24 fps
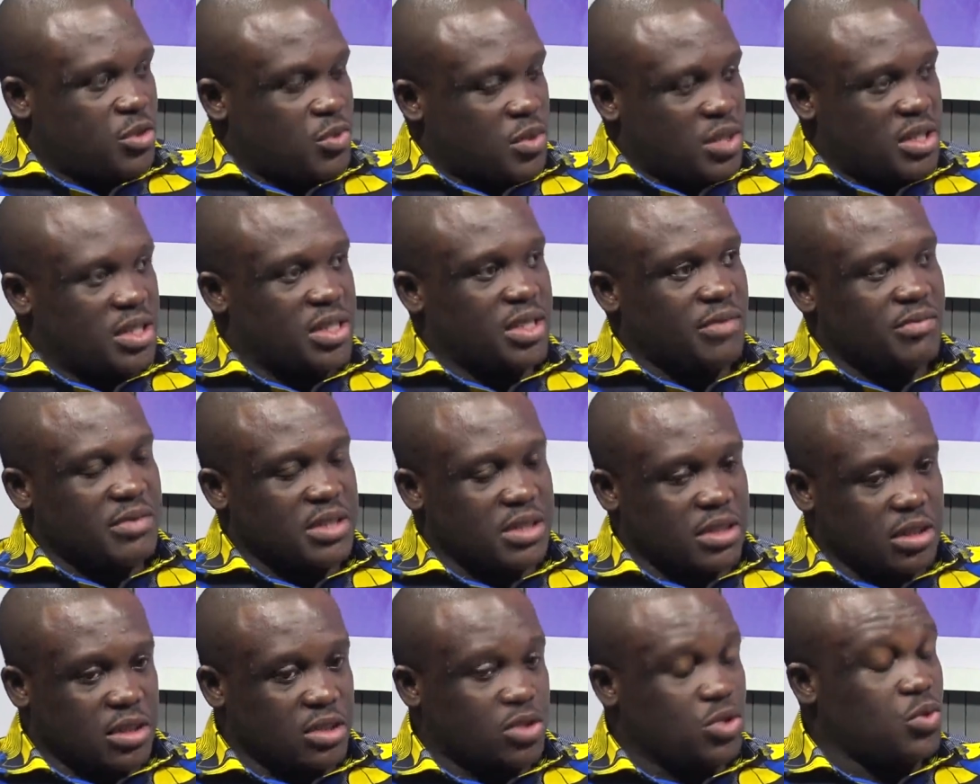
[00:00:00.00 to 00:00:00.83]
in, yes.
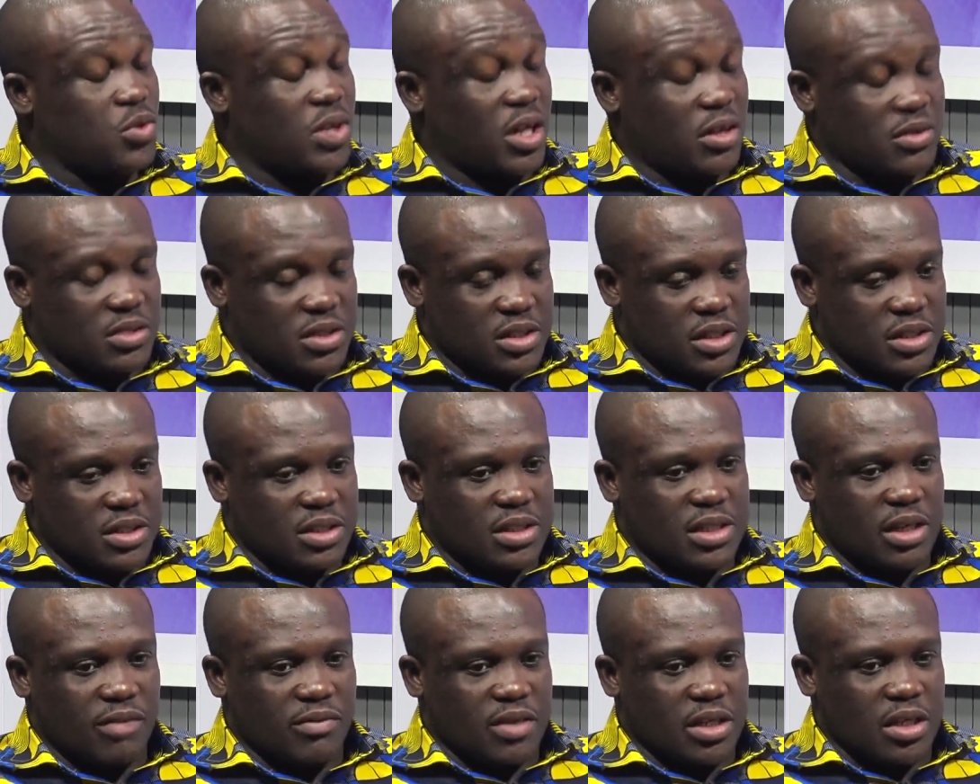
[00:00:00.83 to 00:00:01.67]
in two thousand
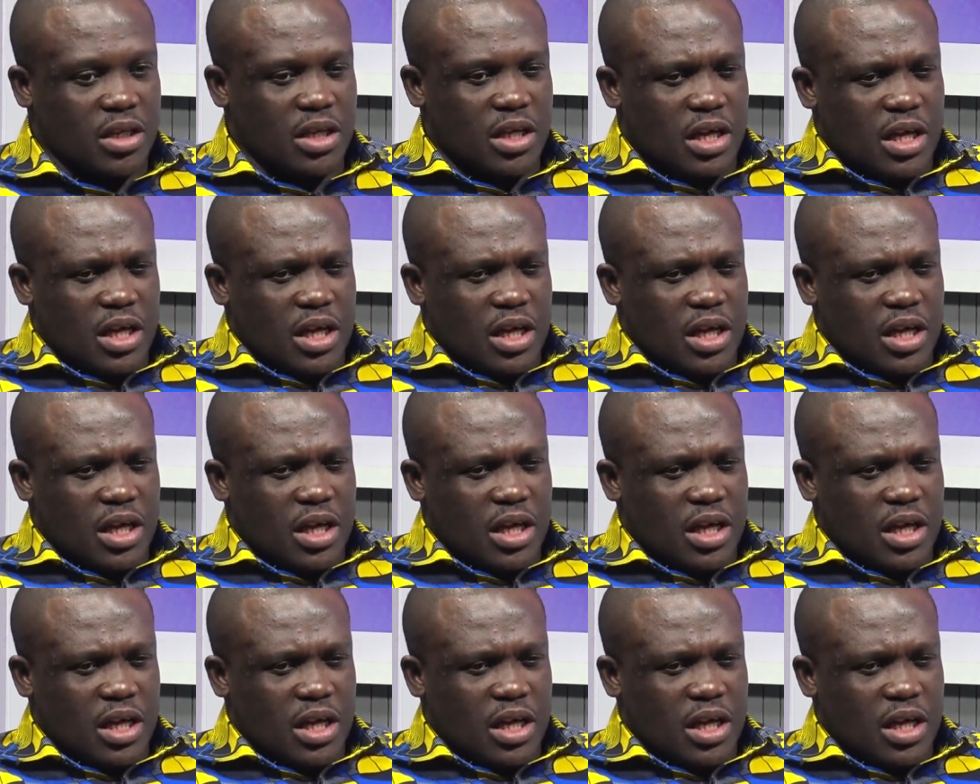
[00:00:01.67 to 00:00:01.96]
seven.